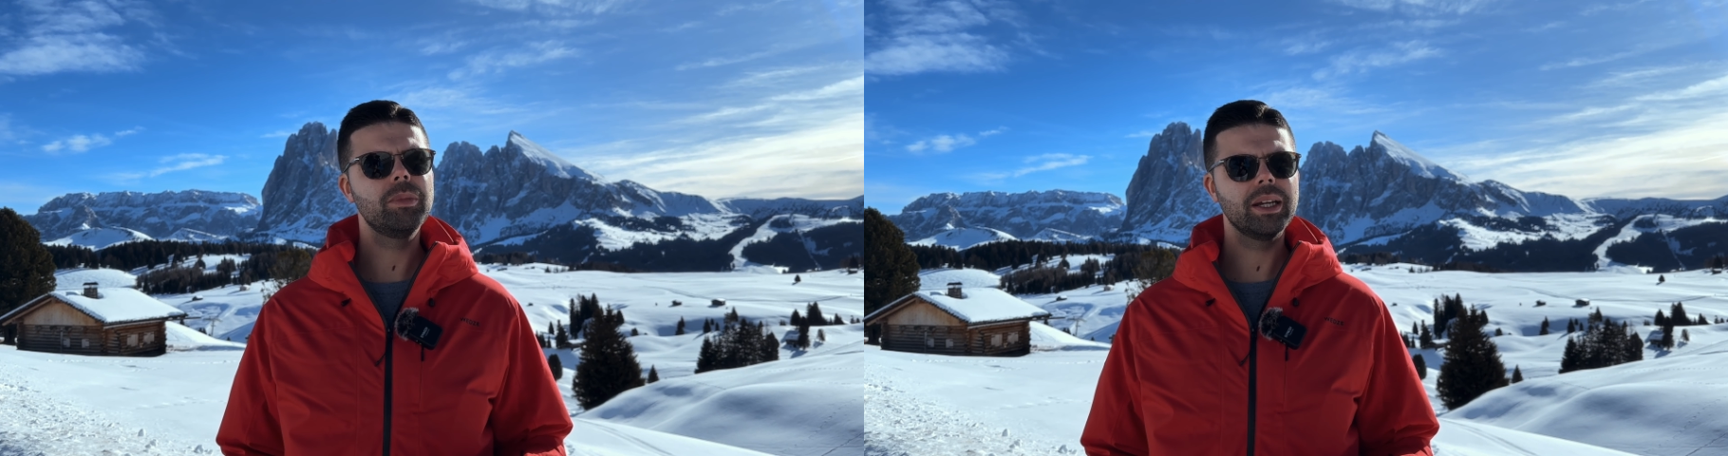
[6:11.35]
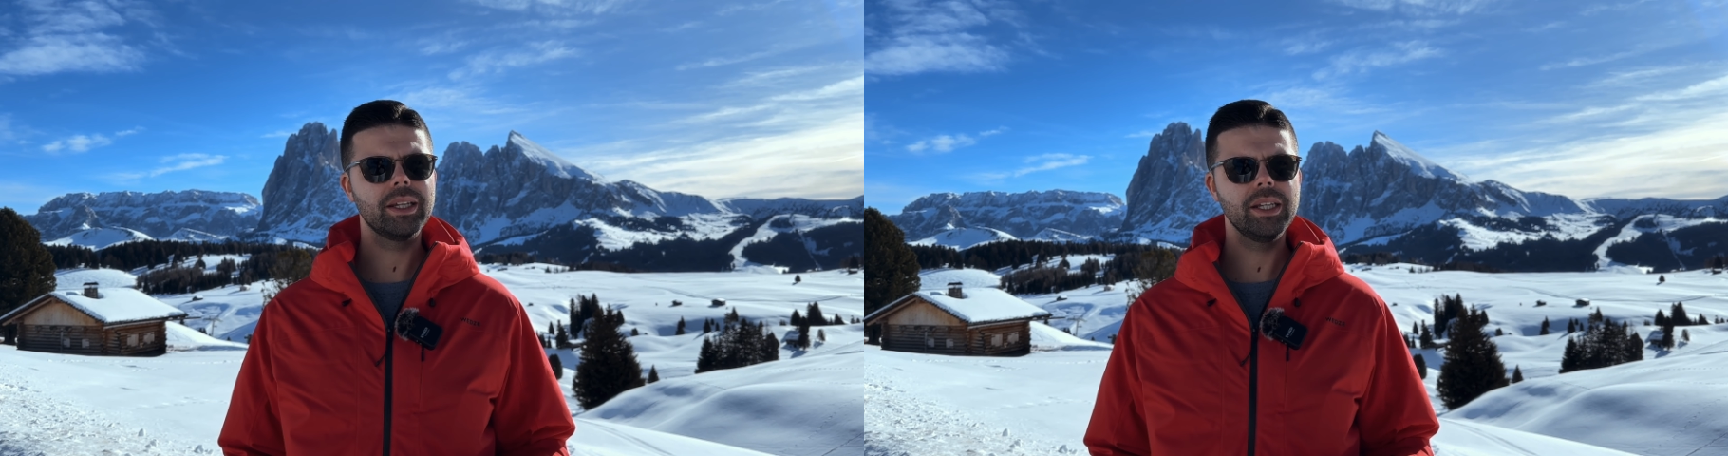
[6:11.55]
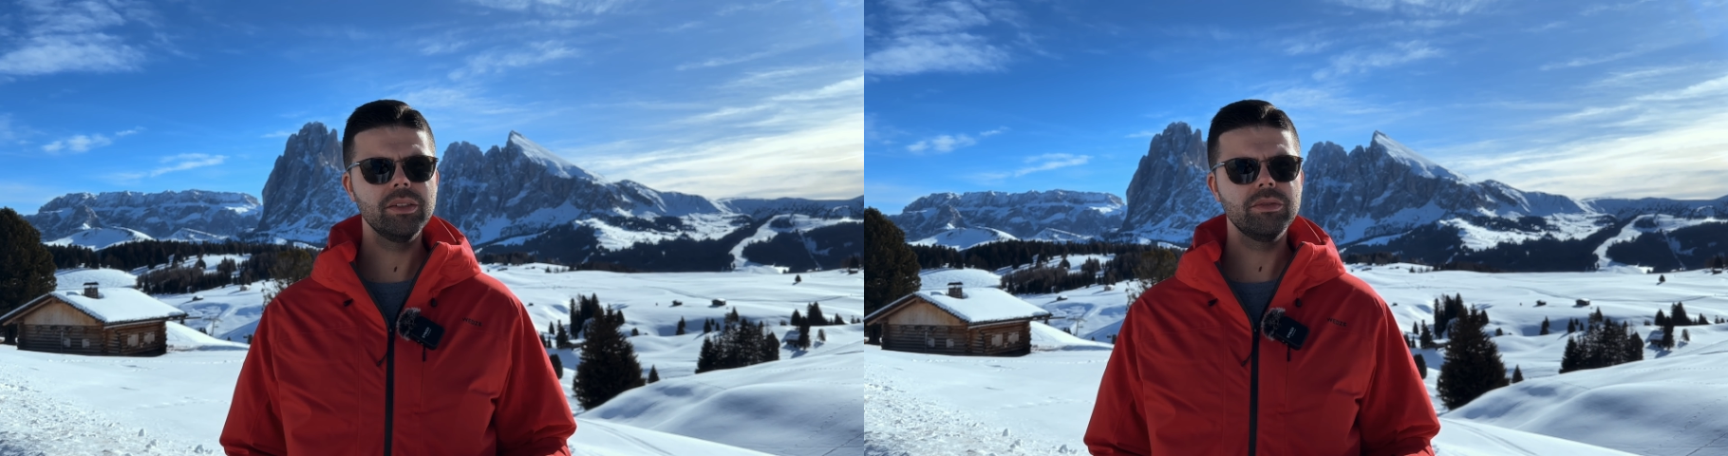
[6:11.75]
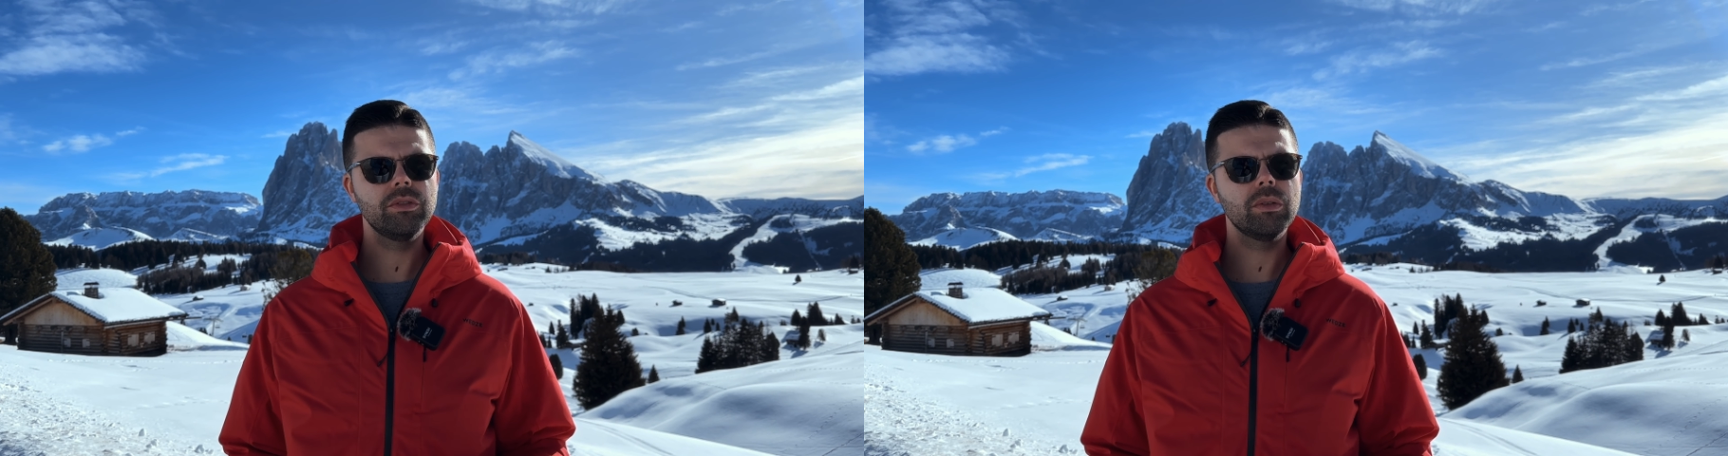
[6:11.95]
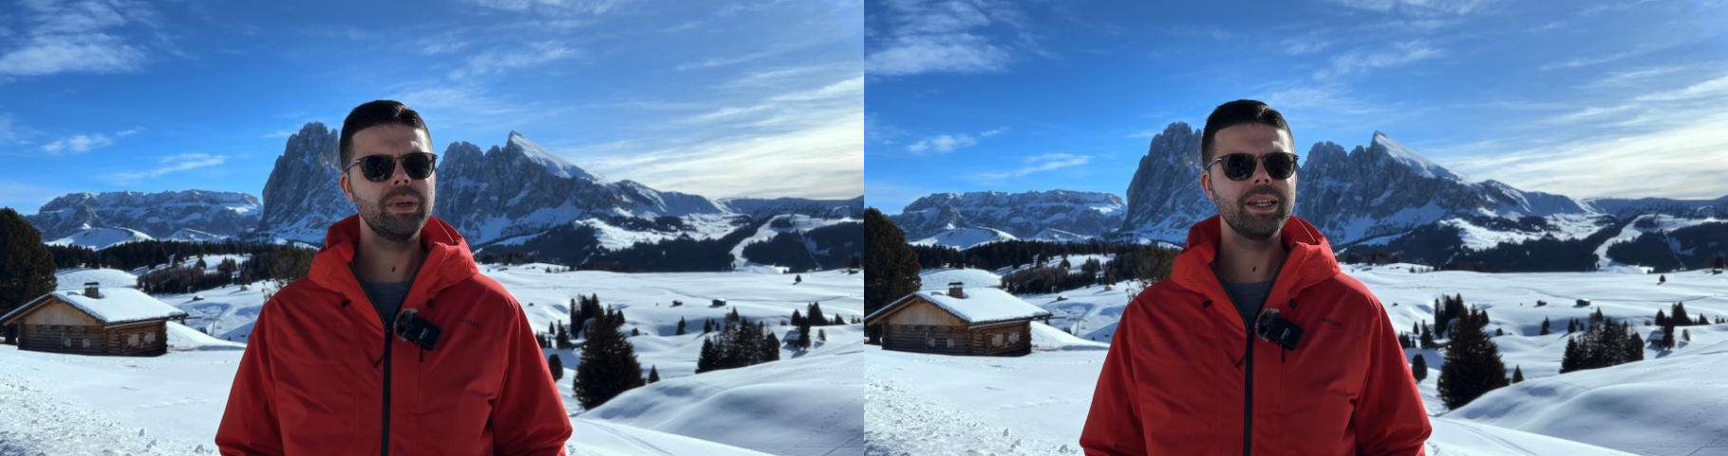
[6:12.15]
plugin
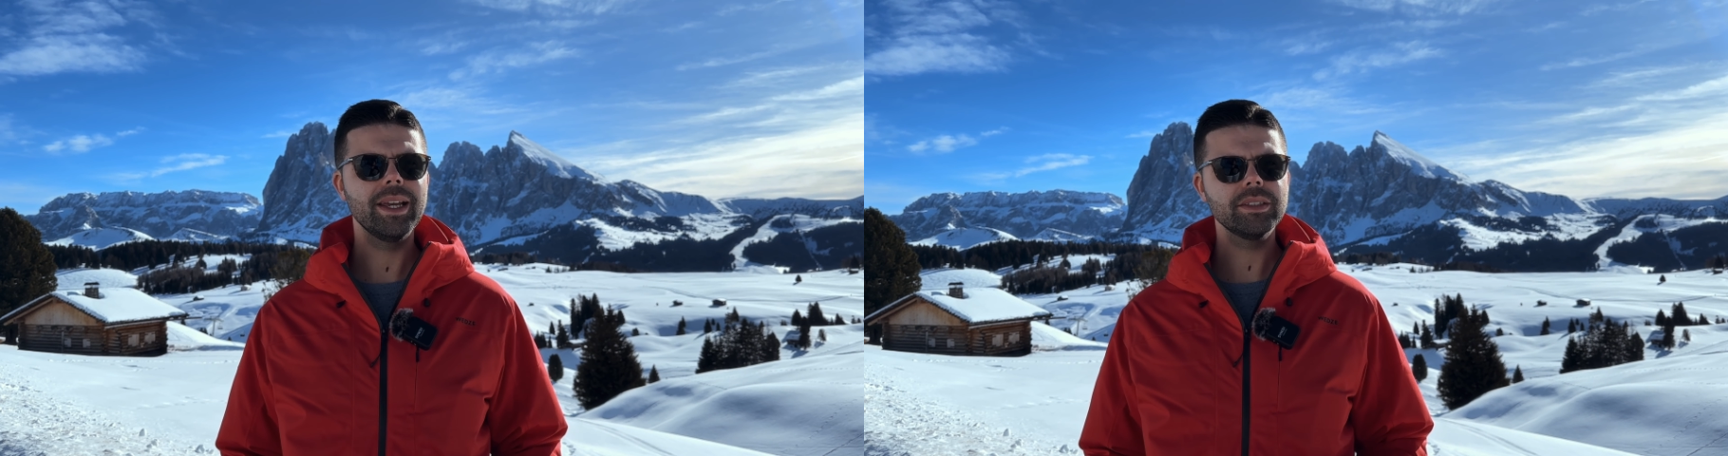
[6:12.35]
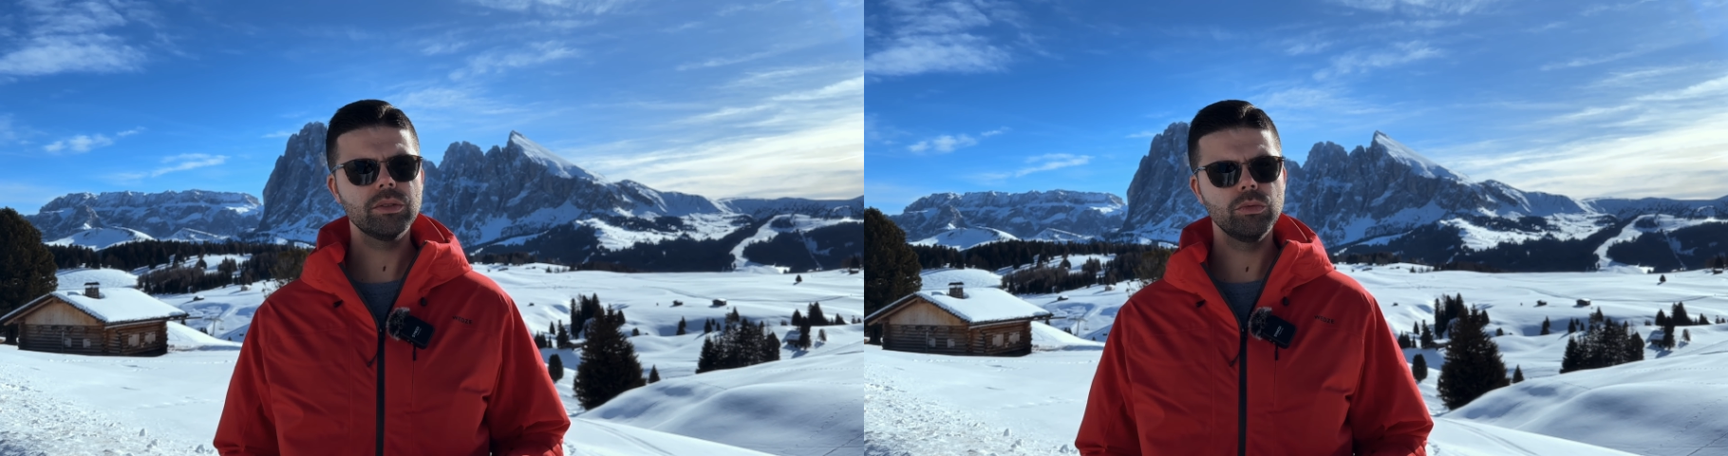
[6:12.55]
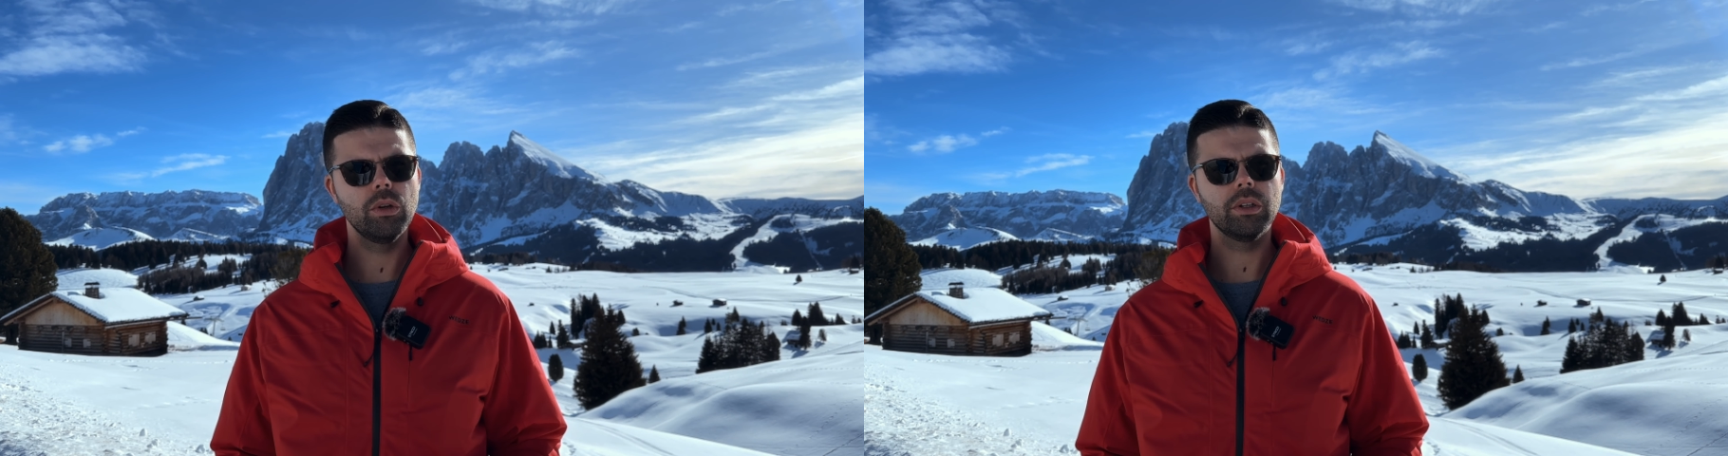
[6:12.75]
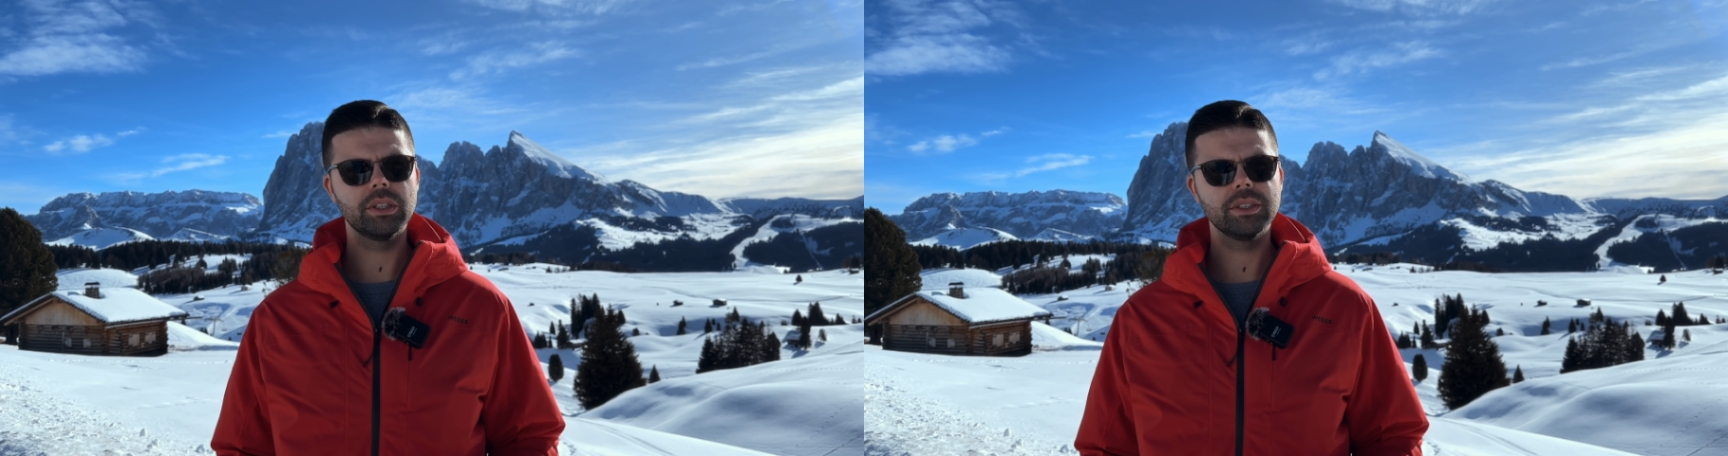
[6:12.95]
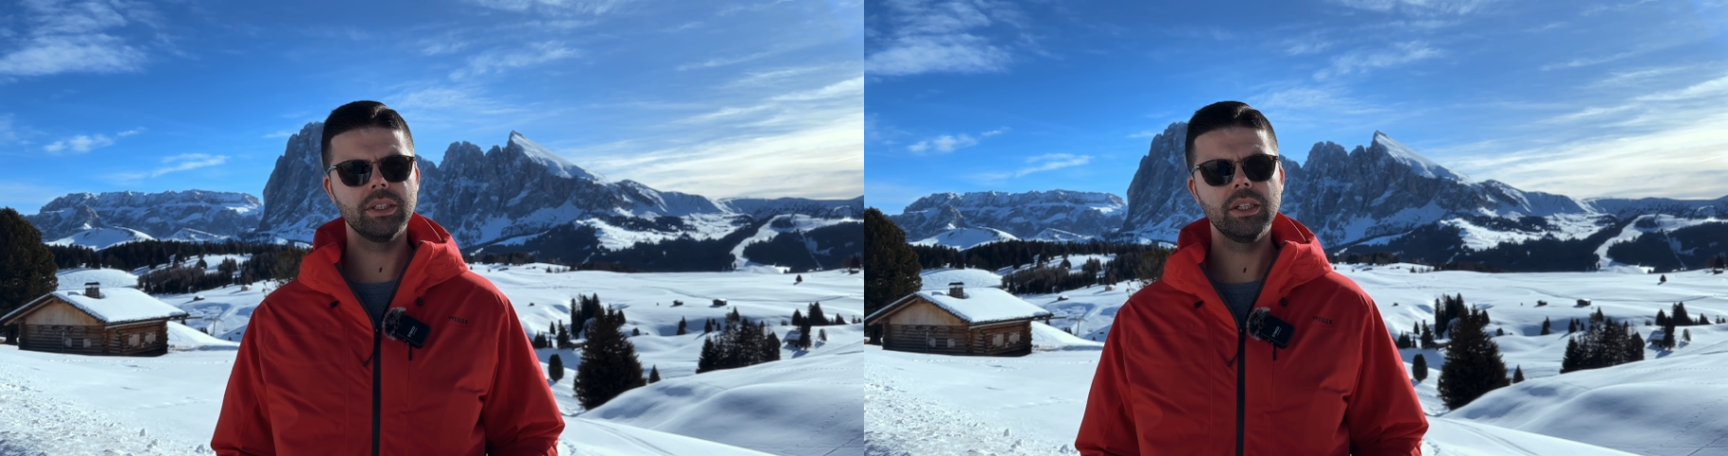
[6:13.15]
for my next
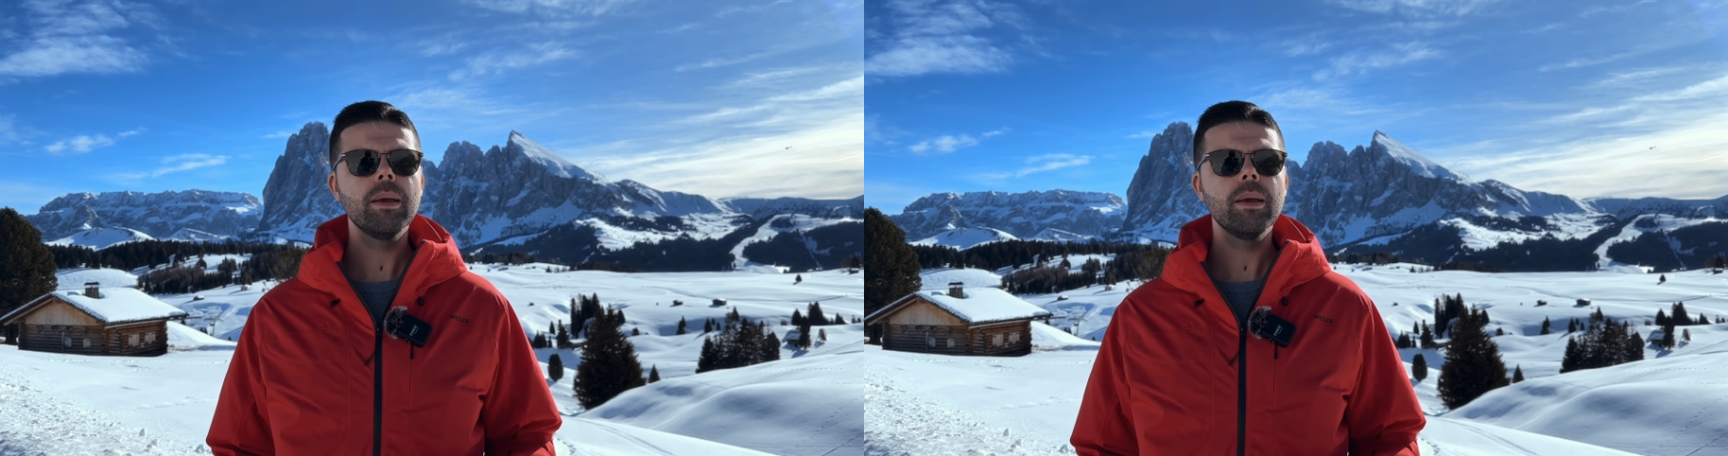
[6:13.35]
works